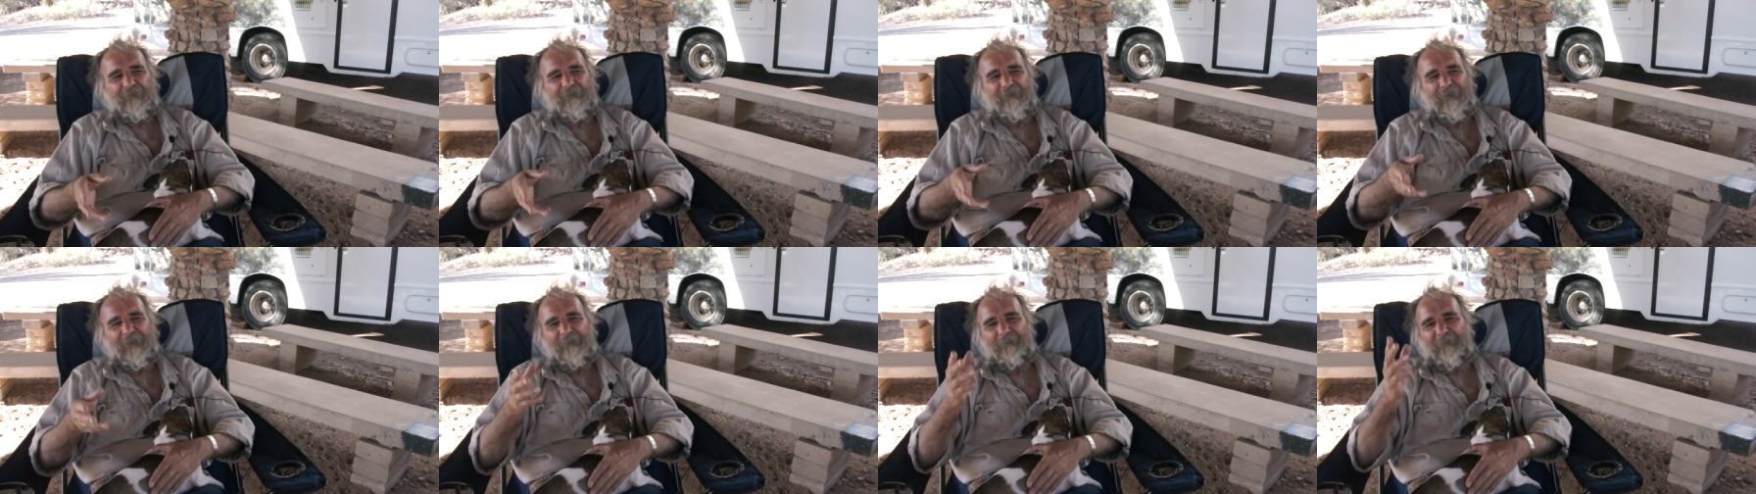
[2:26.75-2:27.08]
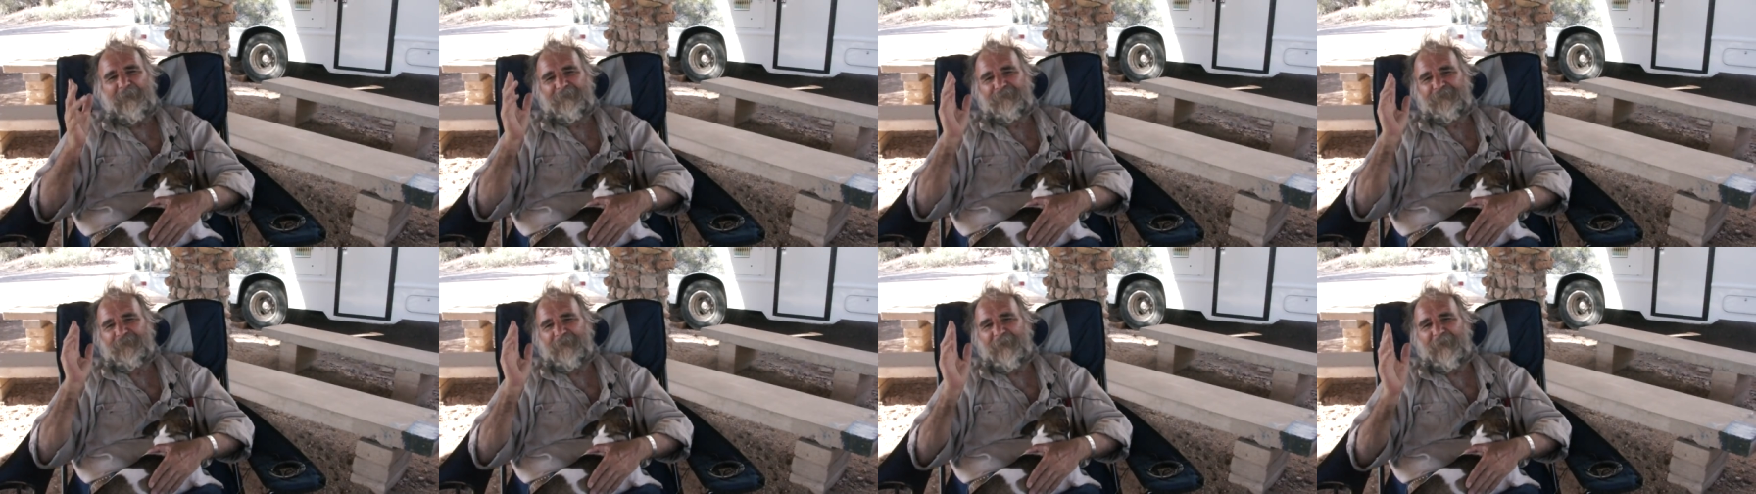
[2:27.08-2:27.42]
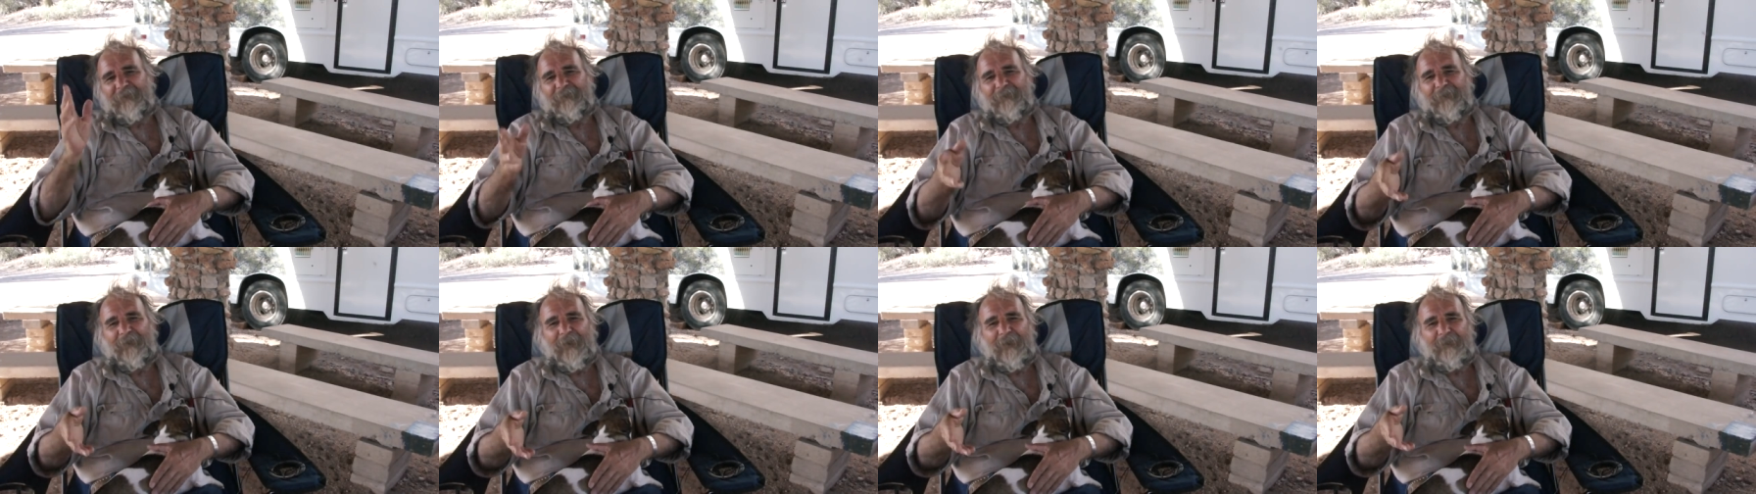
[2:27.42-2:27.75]
you get a
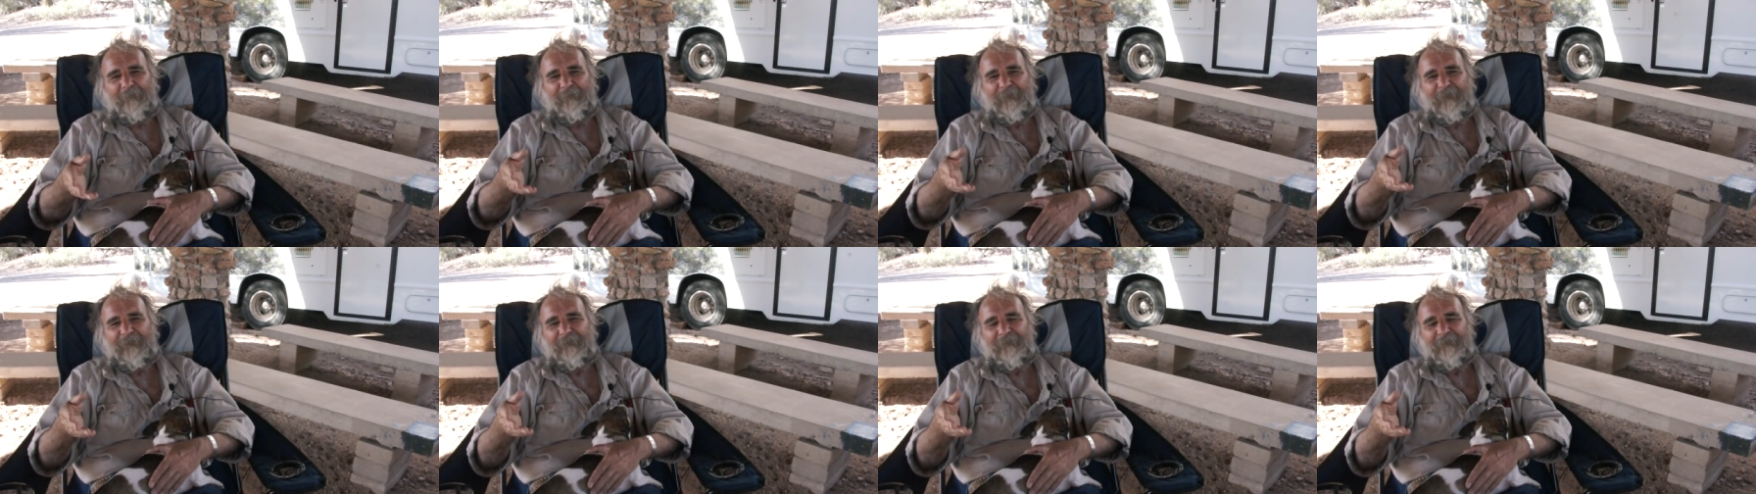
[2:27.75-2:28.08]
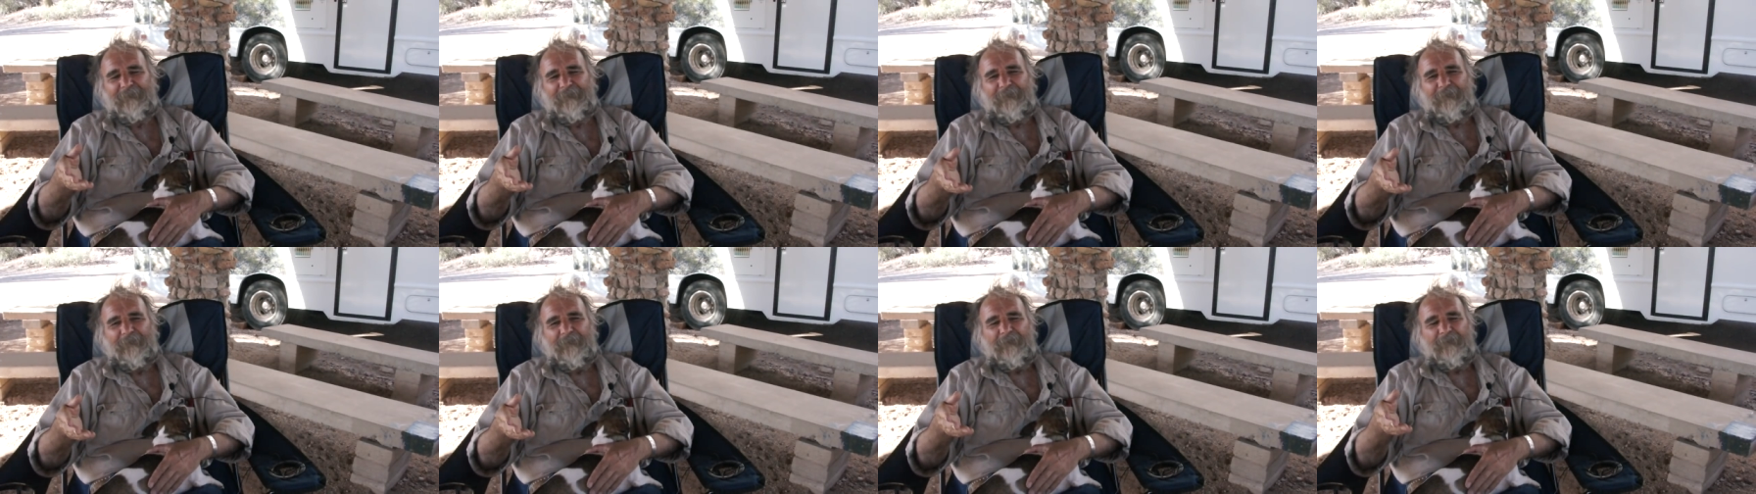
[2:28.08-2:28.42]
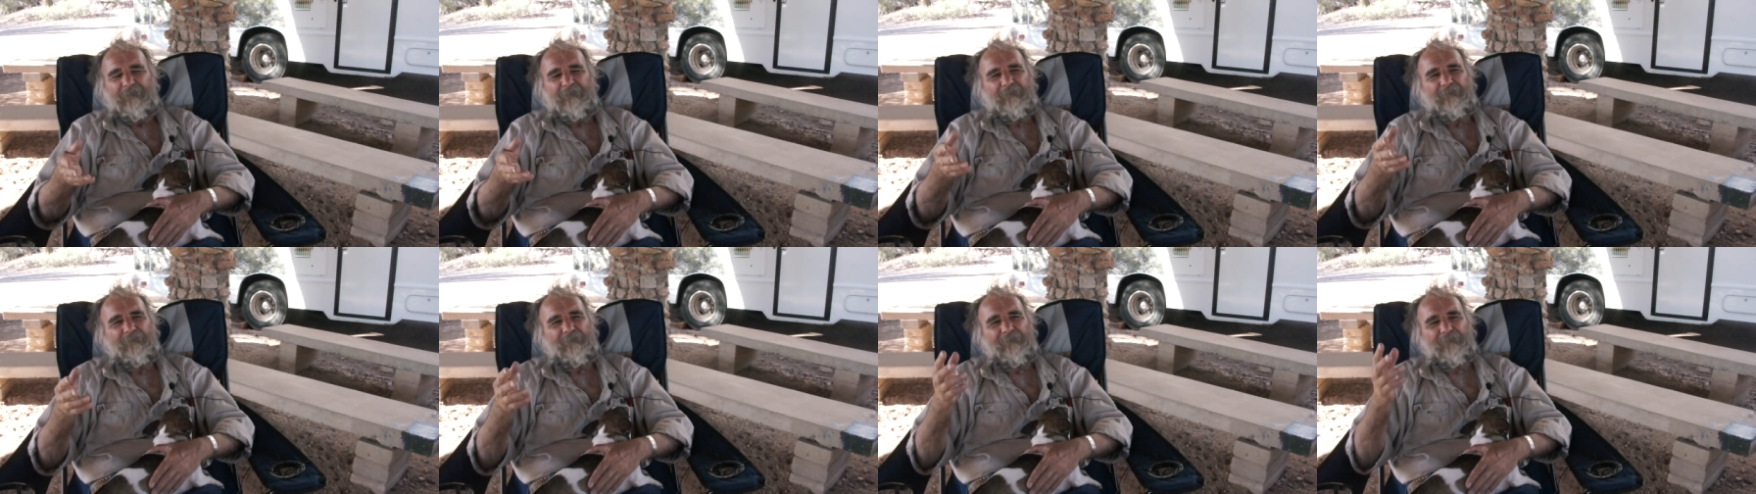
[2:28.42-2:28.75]
mercenary army
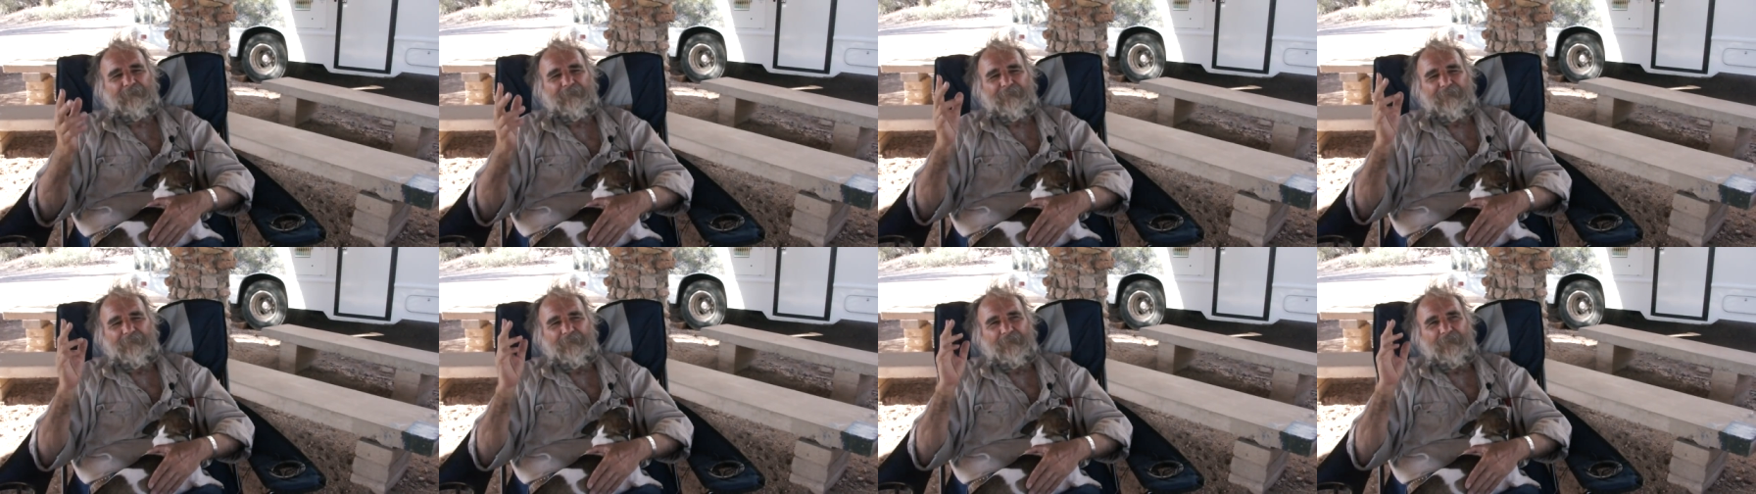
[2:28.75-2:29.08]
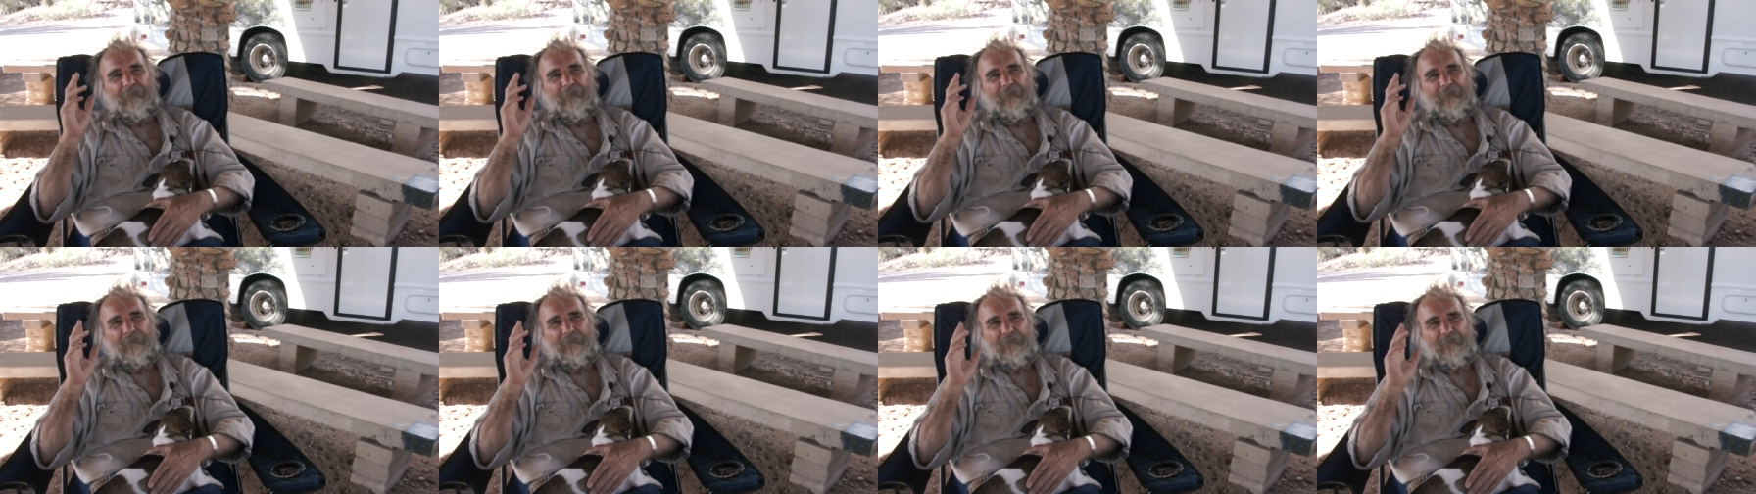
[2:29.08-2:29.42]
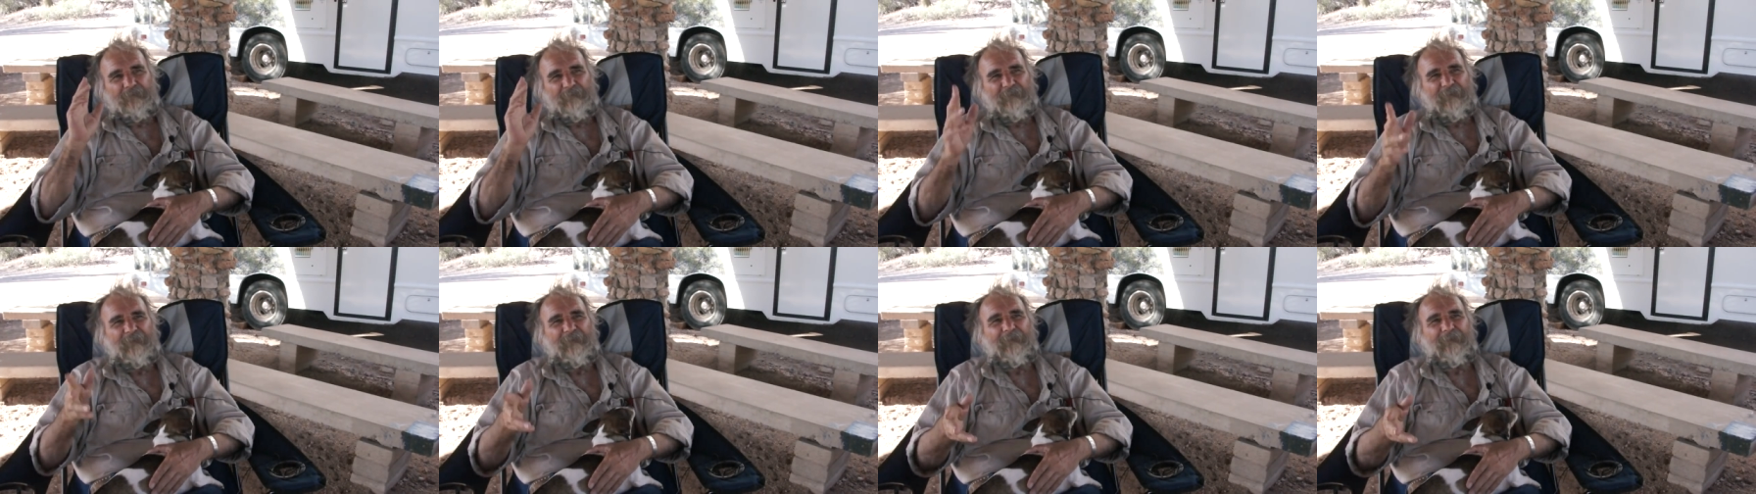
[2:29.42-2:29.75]
to
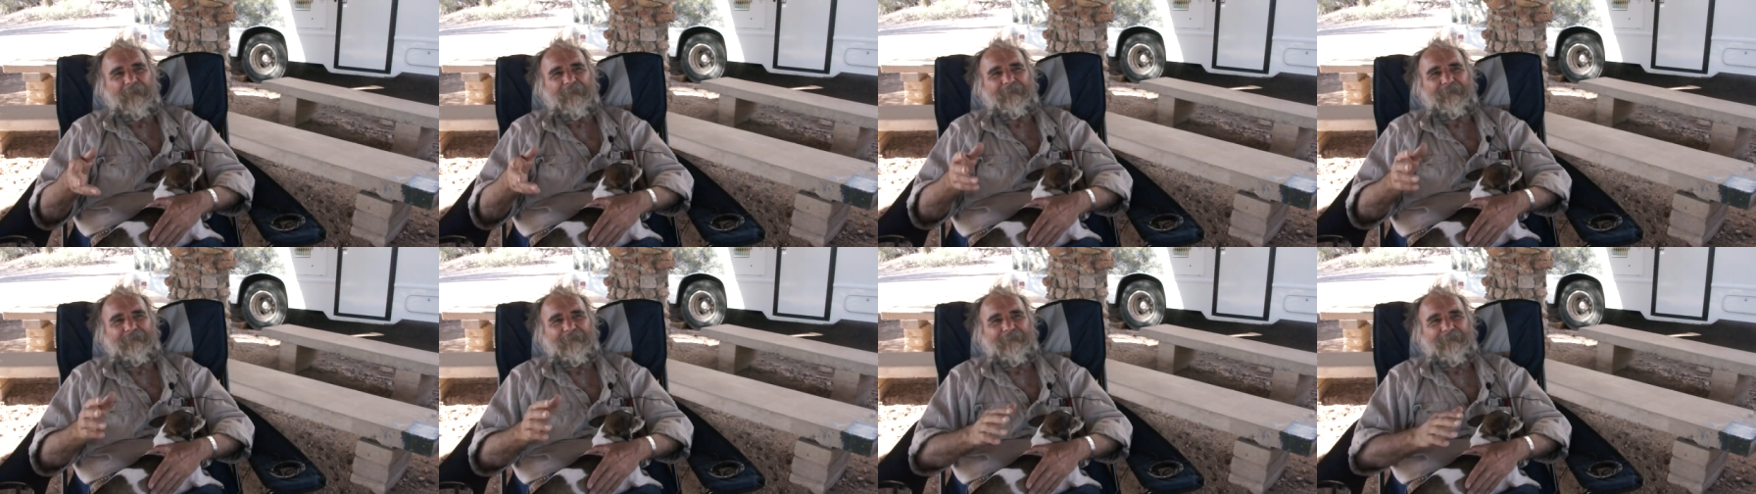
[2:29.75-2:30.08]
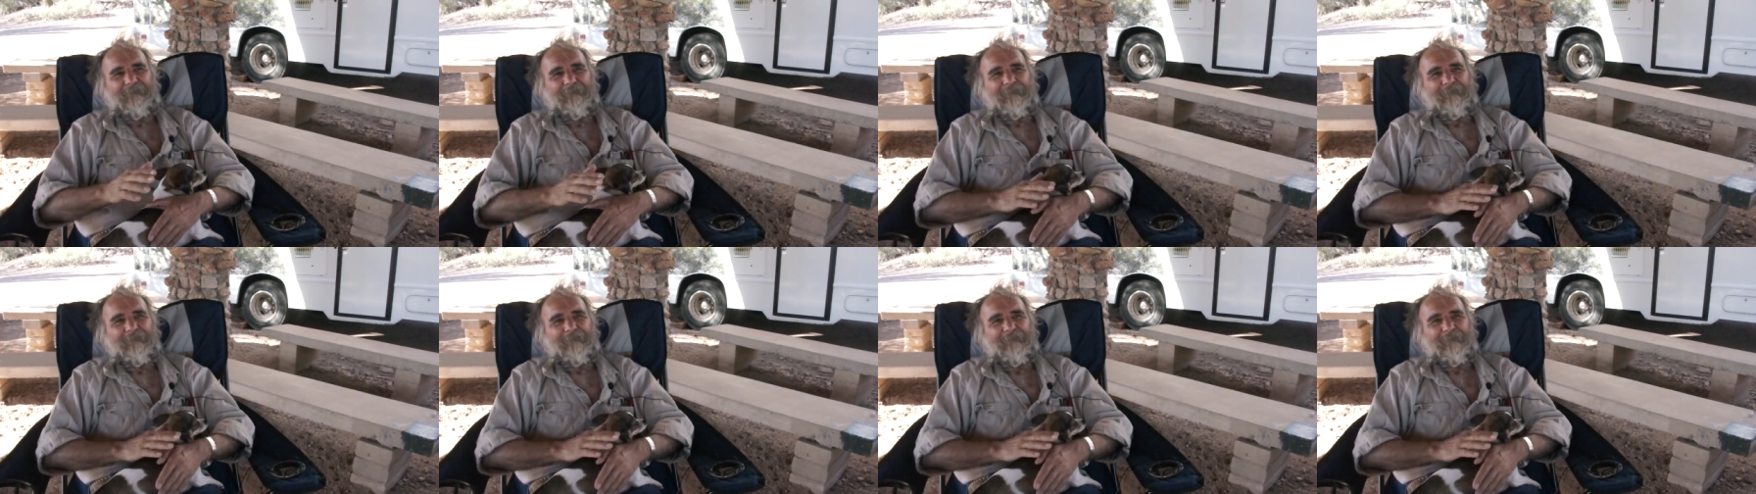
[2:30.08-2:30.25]
to lead.